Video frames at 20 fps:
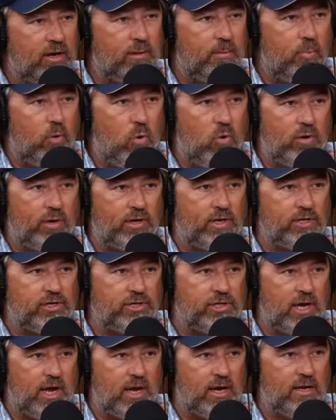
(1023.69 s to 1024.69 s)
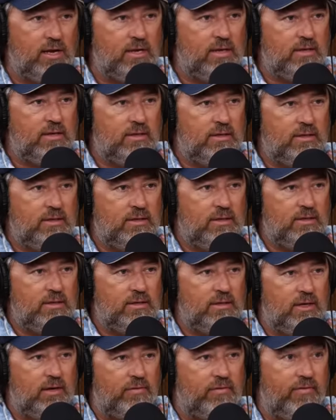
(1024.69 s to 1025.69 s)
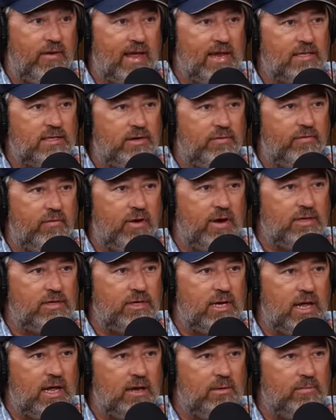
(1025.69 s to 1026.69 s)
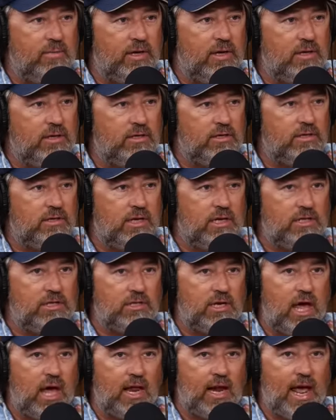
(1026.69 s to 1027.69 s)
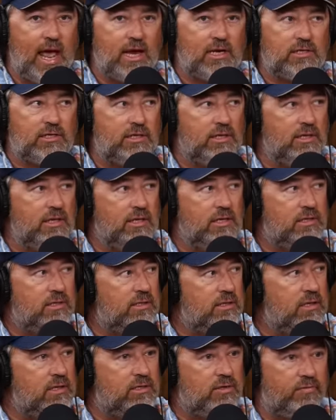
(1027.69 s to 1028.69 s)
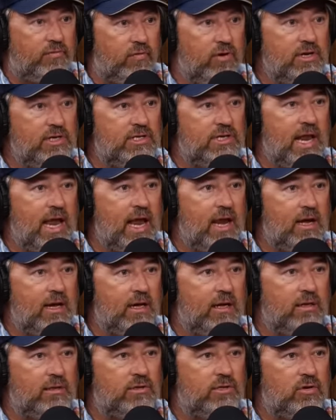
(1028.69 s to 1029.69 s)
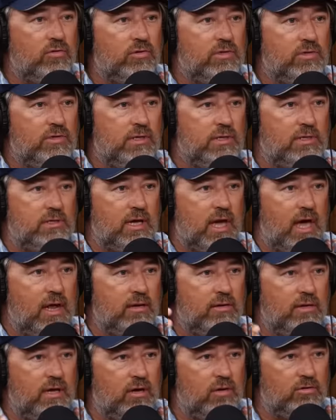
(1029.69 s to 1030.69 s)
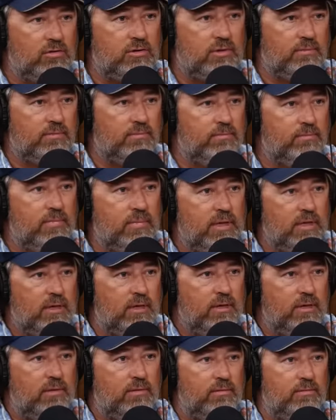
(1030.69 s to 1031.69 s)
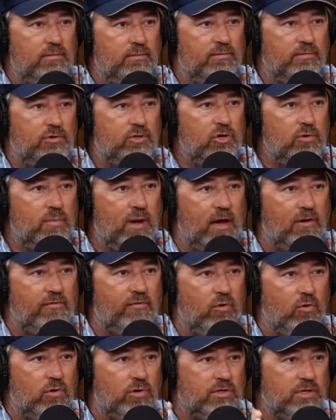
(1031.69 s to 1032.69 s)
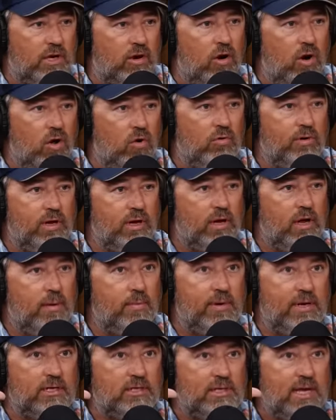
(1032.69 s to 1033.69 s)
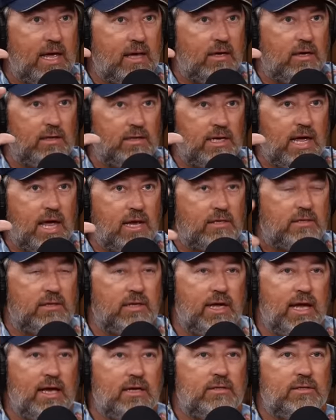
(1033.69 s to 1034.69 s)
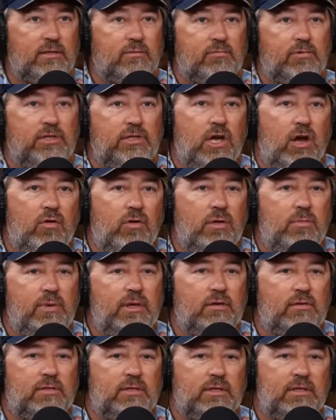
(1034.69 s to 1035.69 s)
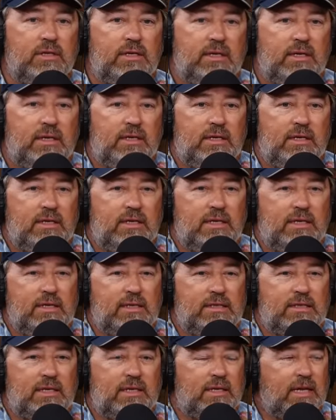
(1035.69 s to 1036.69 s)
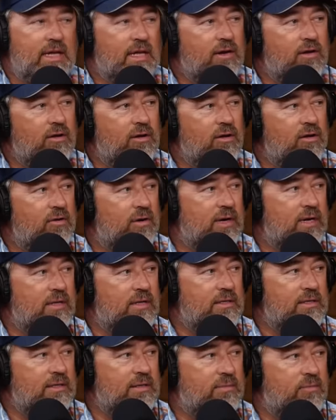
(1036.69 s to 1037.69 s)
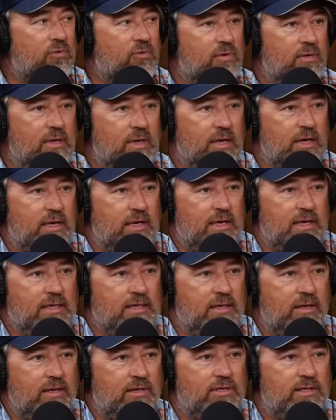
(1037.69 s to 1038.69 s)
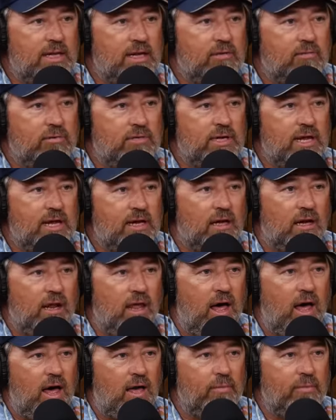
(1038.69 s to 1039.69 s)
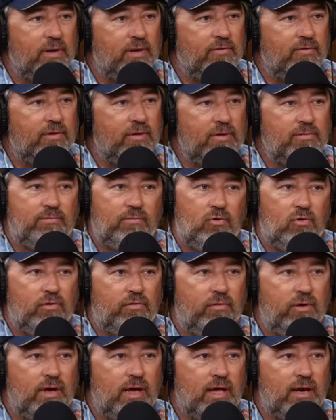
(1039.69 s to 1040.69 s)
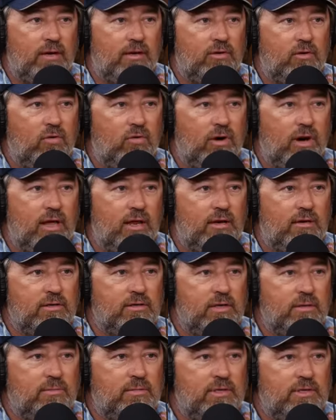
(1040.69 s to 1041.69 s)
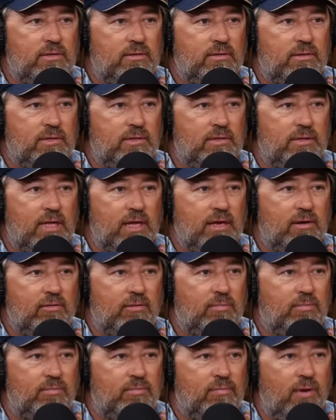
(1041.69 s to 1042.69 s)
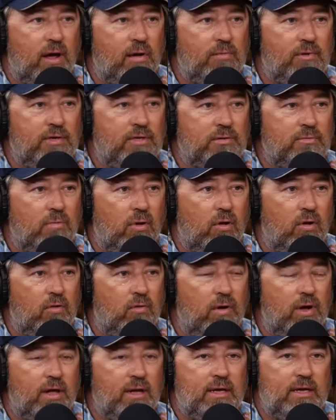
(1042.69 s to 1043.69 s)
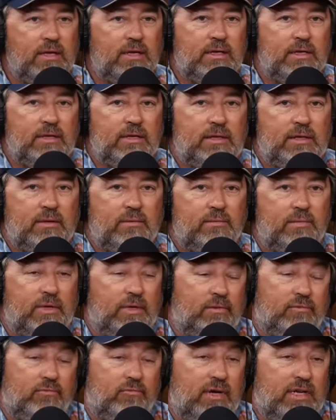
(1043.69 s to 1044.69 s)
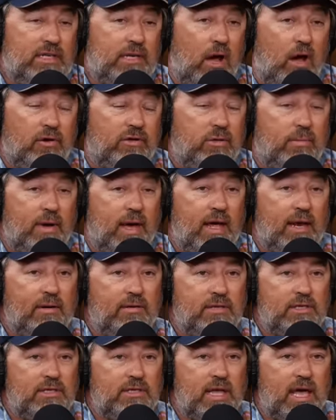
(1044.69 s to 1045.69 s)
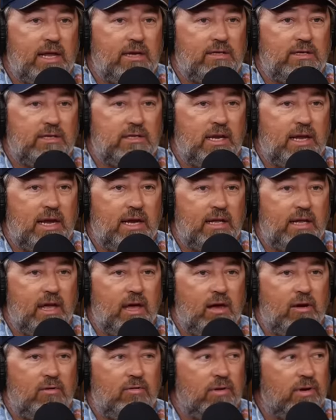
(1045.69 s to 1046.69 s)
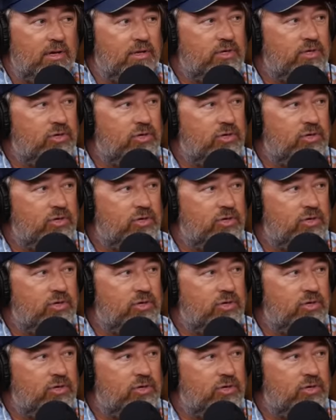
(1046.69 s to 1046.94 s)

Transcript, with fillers: it a porte you know fancy French name because it's not actually it's it's freestanding, so it's it's got you know some two by fours that are holding it up and it's attached to the house. And when Tony built it, he said, "I don't know, Al." He said, "Boy." He said, "This thing will take a lot, but if we, boy, if we had a tornado or something, this this thing would probably just blow away." But we talked about it and decided just let it go. Well,